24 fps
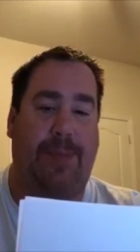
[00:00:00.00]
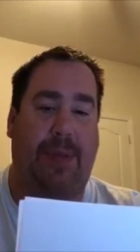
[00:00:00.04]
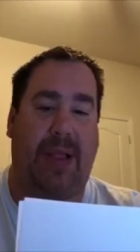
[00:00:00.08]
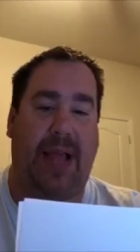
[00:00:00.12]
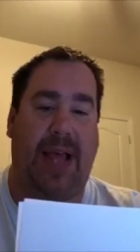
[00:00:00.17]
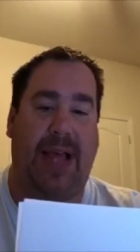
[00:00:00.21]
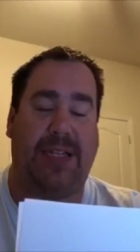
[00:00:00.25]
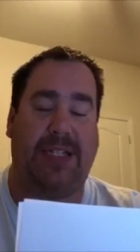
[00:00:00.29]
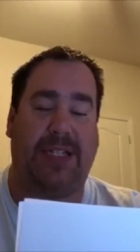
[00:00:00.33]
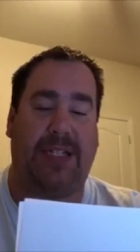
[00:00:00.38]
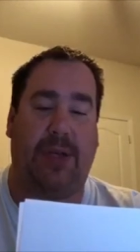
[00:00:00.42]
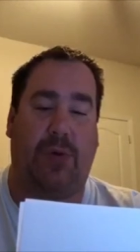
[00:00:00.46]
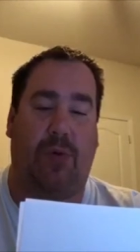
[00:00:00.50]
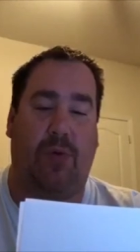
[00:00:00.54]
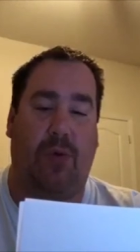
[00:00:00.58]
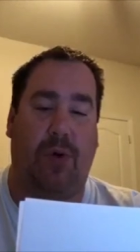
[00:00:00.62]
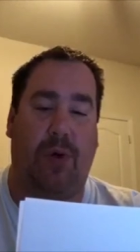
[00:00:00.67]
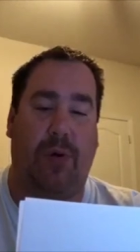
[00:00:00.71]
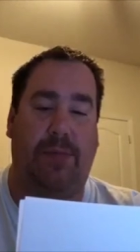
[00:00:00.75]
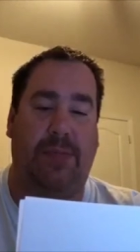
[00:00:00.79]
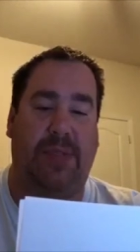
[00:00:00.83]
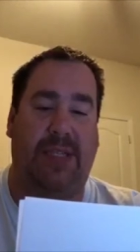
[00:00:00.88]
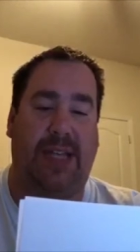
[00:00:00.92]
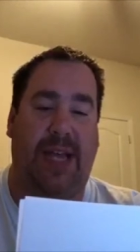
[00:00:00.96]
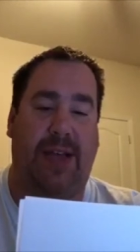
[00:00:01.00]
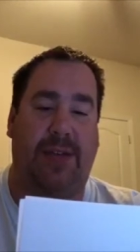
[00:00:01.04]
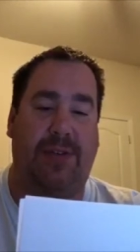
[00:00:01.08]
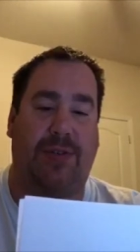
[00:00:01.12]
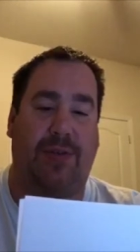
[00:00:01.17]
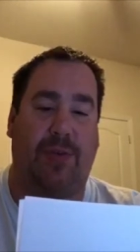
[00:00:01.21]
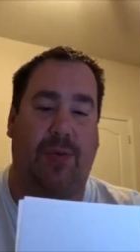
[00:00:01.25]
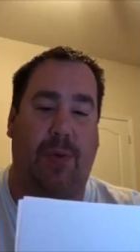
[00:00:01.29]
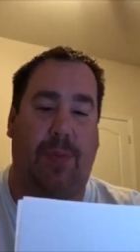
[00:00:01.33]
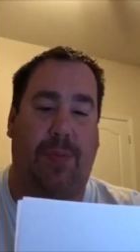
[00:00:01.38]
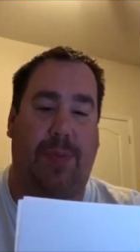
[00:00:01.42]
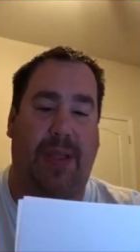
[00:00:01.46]
It Plastic Worms
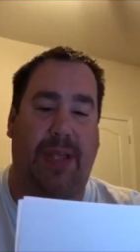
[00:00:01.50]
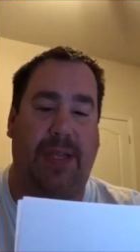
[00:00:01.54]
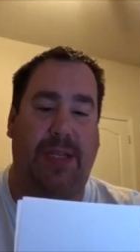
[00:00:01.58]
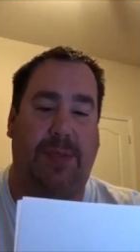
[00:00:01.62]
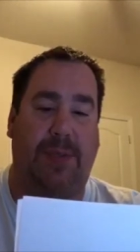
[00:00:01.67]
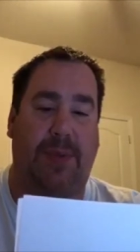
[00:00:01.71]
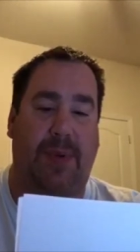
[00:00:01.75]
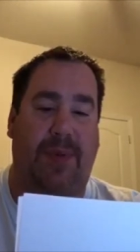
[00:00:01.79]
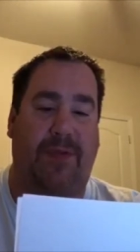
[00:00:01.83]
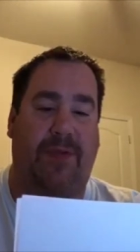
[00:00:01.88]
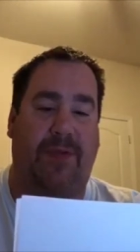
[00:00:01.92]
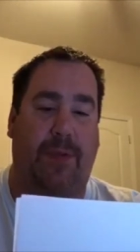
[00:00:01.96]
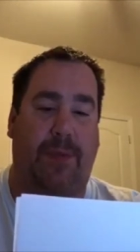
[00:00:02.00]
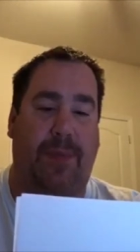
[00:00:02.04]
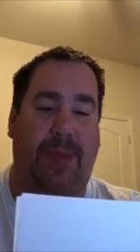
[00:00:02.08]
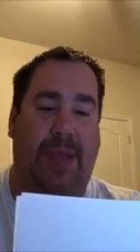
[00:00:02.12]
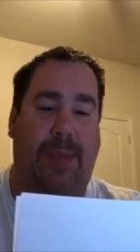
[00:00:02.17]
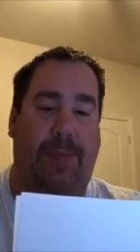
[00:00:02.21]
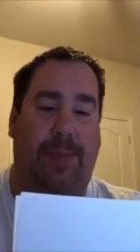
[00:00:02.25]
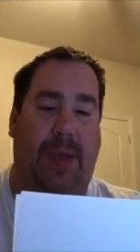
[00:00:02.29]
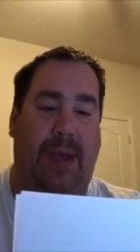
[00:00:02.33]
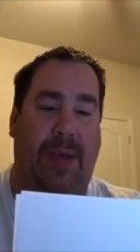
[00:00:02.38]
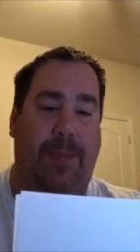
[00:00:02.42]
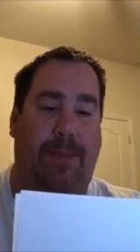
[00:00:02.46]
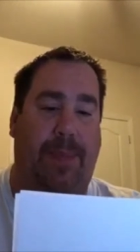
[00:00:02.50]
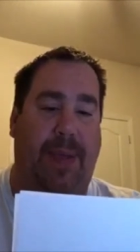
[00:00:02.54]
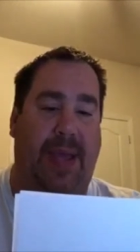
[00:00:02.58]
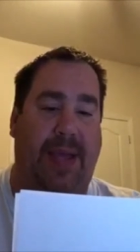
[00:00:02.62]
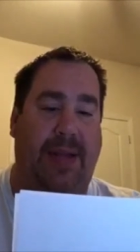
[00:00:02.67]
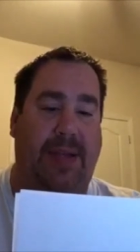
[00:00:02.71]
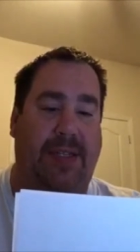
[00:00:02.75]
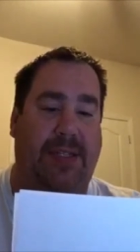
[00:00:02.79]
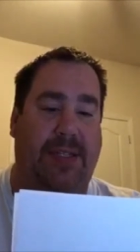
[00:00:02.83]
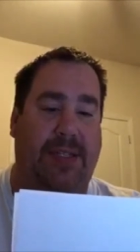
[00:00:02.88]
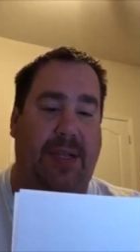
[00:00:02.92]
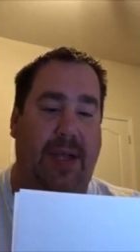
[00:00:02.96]
as a replacement for Big Bite
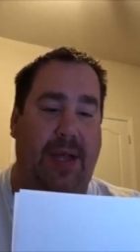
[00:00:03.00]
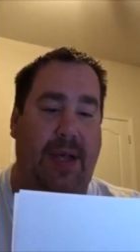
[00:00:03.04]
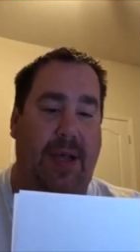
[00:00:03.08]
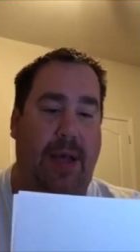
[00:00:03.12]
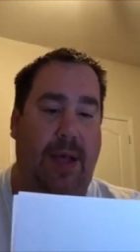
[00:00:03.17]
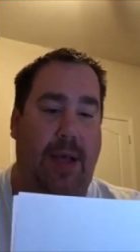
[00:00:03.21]
Baits.